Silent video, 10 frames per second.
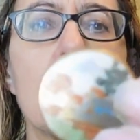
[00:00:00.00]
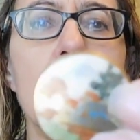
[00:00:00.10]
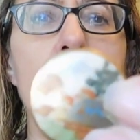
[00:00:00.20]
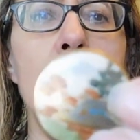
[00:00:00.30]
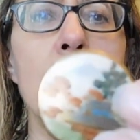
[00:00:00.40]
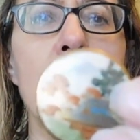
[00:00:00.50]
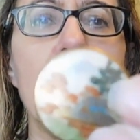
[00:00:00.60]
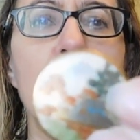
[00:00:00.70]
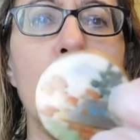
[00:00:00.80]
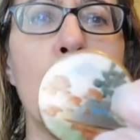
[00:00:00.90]
It's a little
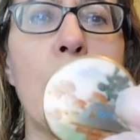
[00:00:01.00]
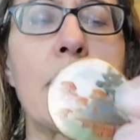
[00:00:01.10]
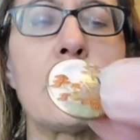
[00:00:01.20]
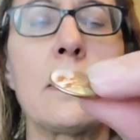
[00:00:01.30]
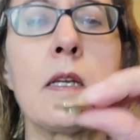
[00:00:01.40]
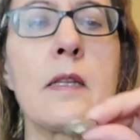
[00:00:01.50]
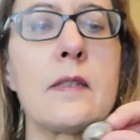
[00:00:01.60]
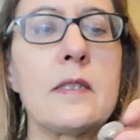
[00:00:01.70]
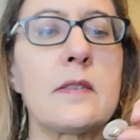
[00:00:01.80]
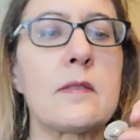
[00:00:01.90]
Satsuma button.
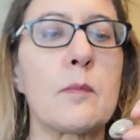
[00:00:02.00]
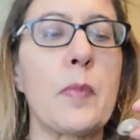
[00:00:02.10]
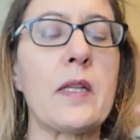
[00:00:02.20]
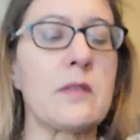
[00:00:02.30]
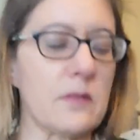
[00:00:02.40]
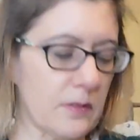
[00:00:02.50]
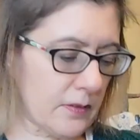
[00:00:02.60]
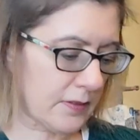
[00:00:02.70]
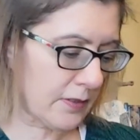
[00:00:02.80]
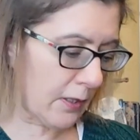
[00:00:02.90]
These buttons
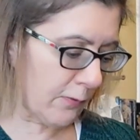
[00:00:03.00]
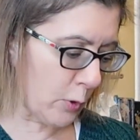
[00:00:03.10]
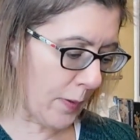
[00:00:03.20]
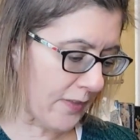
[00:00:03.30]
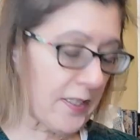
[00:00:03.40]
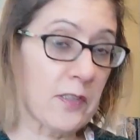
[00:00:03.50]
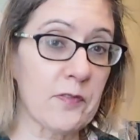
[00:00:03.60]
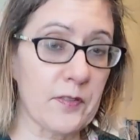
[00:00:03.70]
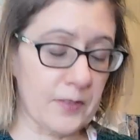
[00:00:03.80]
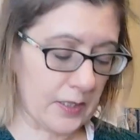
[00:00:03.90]
sell for about $10
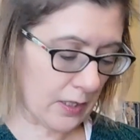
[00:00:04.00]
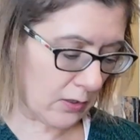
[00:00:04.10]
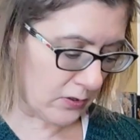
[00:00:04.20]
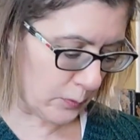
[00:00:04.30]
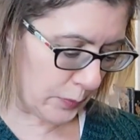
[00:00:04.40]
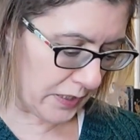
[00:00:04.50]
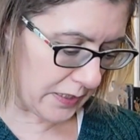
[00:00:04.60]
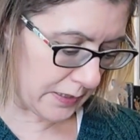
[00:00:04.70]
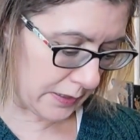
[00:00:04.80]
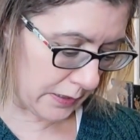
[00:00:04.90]
to $15 a
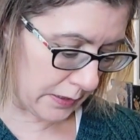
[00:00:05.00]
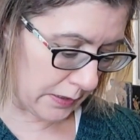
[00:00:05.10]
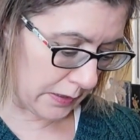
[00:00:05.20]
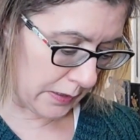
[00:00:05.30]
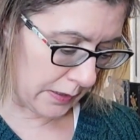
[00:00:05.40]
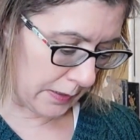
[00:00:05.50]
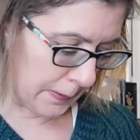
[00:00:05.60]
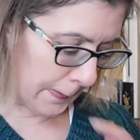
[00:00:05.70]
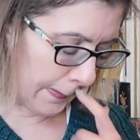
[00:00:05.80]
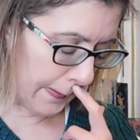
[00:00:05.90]
piece.
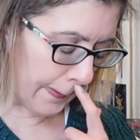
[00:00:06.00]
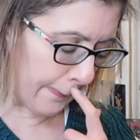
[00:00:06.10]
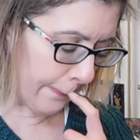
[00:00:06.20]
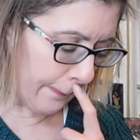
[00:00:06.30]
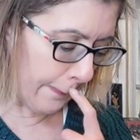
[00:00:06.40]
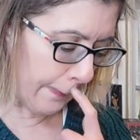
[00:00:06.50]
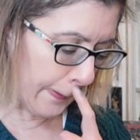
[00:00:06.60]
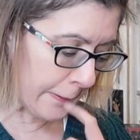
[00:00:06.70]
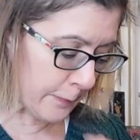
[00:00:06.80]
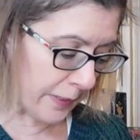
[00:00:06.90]
Um,
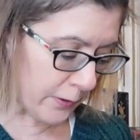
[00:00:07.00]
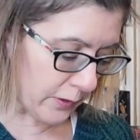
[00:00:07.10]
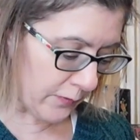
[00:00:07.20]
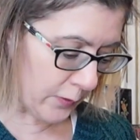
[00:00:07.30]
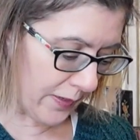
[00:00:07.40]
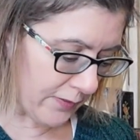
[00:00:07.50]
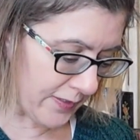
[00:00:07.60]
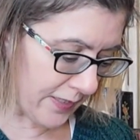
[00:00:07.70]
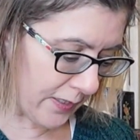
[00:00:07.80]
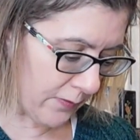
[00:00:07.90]
it's better if you have a
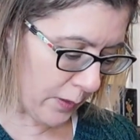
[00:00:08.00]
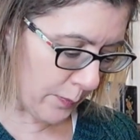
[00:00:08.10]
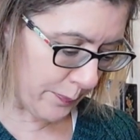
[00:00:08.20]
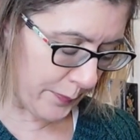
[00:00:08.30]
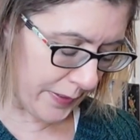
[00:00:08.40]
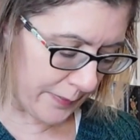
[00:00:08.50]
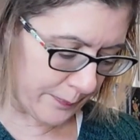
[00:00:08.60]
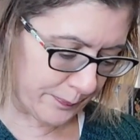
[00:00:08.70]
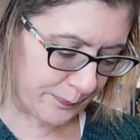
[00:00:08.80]
set of them, but